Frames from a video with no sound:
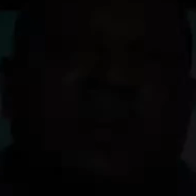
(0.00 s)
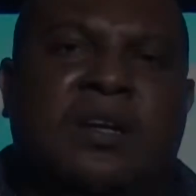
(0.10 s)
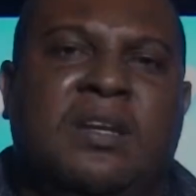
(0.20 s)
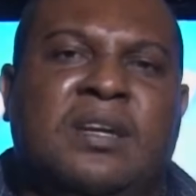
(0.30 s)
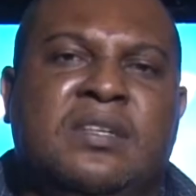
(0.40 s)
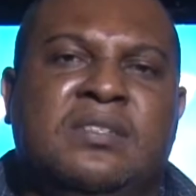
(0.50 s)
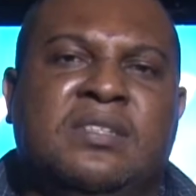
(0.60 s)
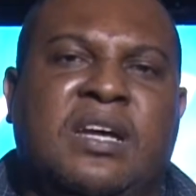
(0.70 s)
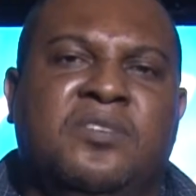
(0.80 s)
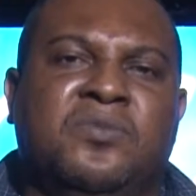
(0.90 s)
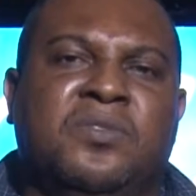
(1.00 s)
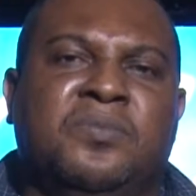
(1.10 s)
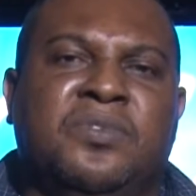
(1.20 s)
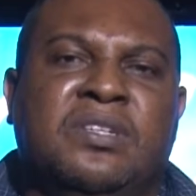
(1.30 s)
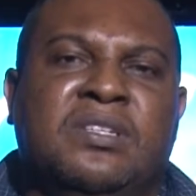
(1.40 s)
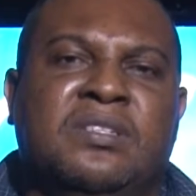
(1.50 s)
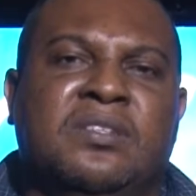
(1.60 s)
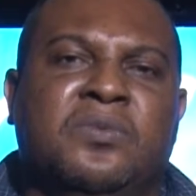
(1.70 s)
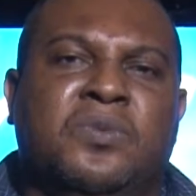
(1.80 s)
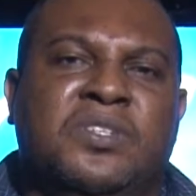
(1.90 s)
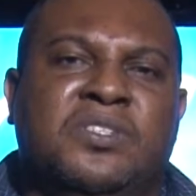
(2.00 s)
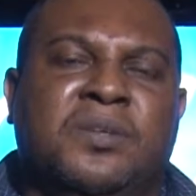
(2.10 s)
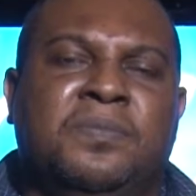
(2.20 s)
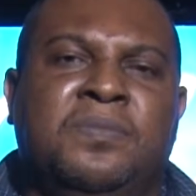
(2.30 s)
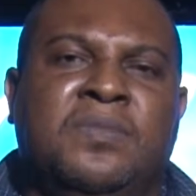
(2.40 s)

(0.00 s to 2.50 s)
And I sat through the praise and the worship.